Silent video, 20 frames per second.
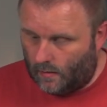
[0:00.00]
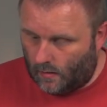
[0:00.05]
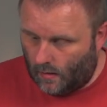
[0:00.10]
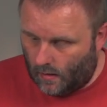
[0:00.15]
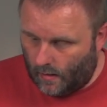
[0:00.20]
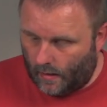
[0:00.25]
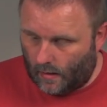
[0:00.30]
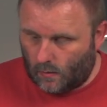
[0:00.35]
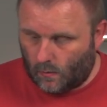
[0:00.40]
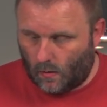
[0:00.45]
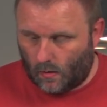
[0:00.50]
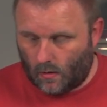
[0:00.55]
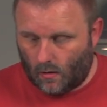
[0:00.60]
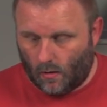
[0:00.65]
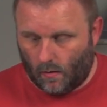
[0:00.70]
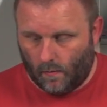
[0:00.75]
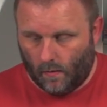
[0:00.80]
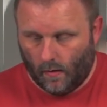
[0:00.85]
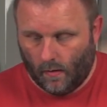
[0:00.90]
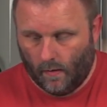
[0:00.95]
so the next one I
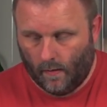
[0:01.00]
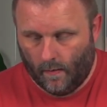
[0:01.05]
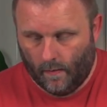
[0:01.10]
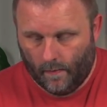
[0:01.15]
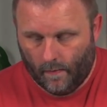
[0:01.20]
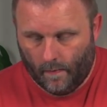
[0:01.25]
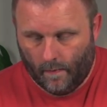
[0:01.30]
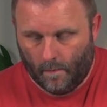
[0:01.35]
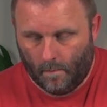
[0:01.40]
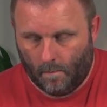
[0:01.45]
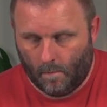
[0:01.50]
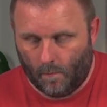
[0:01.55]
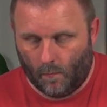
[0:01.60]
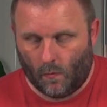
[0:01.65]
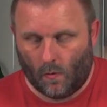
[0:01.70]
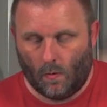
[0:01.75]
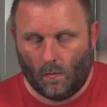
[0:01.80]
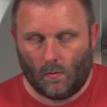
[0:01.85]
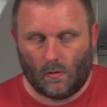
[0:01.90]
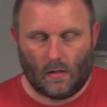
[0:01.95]
got
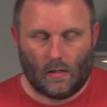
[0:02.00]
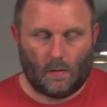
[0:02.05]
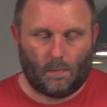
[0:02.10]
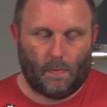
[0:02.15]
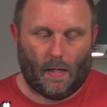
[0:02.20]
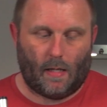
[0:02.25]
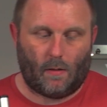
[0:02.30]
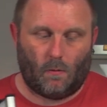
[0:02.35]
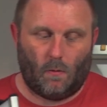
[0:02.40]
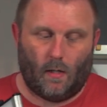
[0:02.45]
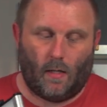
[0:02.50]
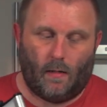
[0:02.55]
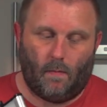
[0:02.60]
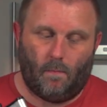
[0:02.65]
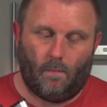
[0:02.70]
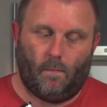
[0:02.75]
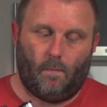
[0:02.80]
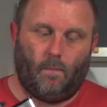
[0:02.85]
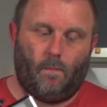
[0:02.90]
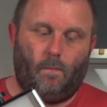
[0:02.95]
was this panel light.
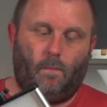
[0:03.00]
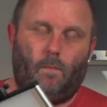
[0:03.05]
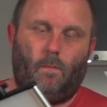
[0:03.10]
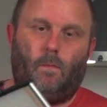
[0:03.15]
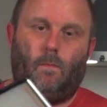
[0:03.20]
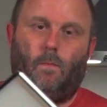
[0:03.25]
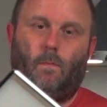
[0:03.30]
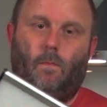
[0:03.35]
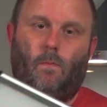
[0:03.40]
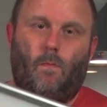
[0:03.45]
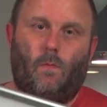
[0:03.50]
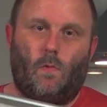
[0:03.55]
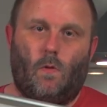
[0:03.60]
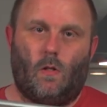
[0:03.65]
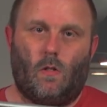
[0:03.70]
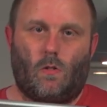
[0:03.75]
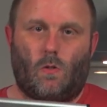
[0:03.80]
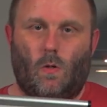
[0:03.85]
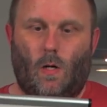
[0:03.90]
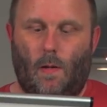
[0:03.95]

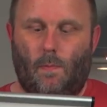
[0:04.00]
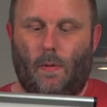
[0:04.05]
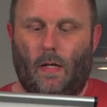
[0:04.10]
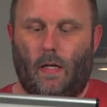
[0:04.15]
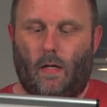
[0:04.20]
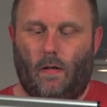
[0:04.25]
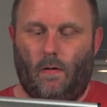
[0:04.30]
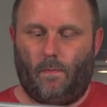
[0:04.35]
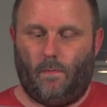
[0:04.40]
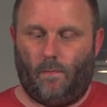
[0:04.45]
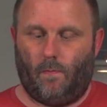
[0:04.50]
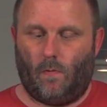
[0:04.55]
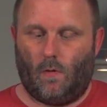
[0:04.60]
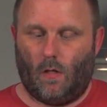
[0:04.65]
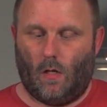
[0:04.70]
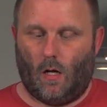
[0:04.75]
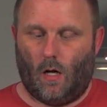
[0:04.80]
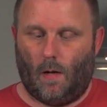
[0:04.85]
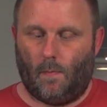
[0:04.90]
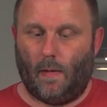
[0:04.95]
It's quite big.
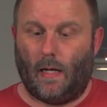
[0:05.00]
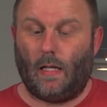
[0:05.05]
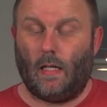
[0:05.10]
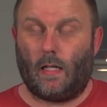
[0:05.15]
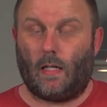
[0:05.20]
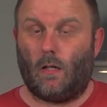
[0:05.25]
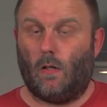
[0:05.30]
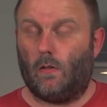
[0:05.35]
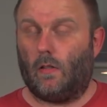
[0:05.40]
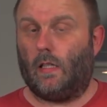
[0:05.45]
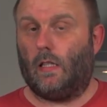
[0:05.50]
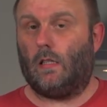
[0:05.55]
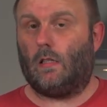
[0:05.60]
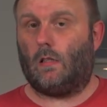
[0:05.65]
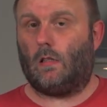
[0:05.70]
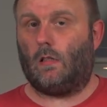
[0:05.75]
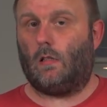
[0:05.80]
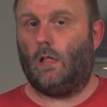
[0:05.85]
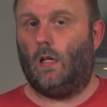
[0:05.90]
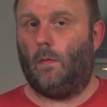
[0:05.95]
I mainly got
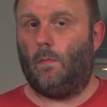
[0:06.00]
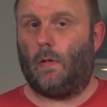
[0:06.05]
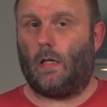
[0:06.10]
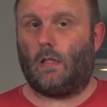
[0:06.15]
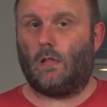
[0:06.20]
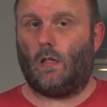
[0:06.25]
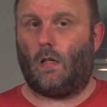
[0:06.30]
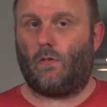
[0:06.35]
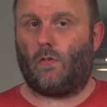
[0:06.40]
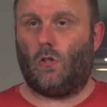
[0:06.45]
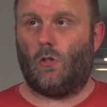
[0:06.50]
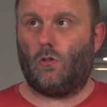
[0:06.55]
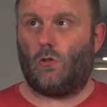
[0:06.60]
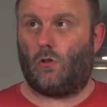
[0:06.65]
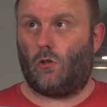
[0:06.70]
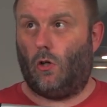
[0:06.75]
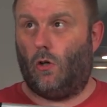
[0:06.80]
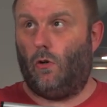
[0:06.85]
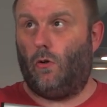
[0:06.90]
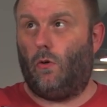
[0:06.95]
this because I've got
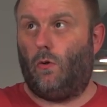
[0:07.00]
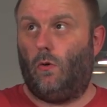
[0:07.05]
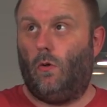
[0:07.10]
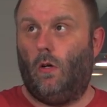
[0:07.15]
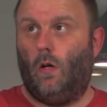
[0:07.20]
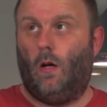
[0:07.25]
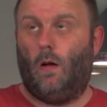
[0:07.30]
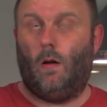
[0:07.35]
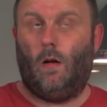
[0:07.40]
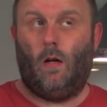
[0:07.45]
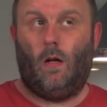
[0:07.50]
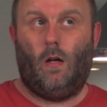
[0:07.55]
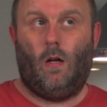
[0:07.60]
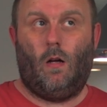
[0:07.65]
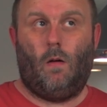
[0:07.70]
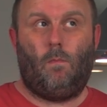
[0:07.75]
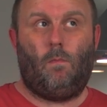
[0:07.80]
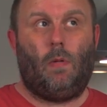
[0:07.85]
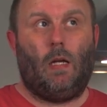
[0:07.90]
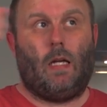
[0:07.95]
2
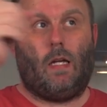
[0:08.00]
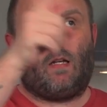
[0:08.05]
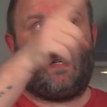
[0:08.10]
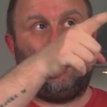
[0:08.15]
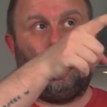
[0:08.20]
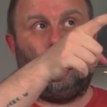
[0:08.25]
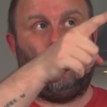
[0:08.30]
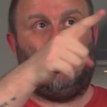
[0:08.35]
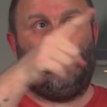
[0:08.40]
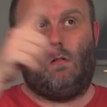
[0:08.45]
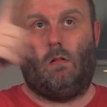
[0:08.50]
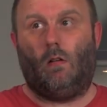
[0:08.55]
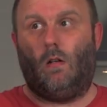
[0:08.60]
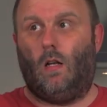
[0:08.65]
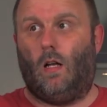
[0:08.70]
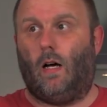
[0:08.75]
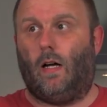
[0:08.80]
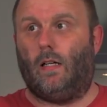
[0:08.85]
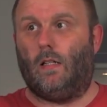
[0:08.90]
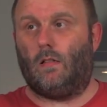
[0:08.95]
big
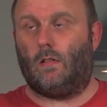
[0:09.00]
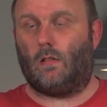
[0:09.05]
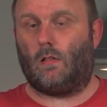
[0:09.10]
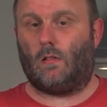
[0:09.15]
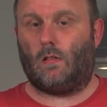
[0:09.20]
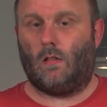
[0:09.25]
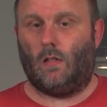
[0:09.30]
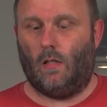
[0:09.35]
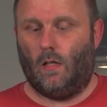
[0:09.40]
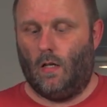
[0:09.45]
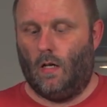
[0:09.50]
lights.